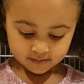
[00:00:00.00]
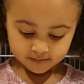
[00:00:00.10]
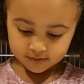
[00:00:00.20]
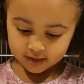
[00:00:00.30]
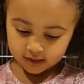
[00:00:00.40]

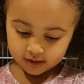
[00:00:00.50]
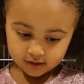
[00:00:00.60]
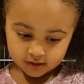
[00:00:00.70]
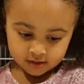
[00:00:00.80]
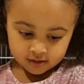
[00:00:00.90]
Yeah,
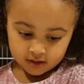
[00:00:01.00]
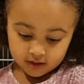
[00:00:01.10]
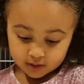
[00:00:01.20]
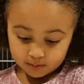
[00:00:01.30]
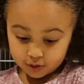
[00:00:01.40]
now I have
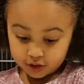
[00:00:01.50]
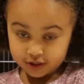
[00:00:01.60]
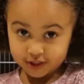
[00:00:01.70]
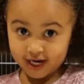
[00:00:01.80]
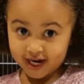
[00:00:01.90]
to put it
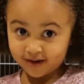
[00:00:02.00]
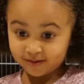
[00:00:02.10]
down.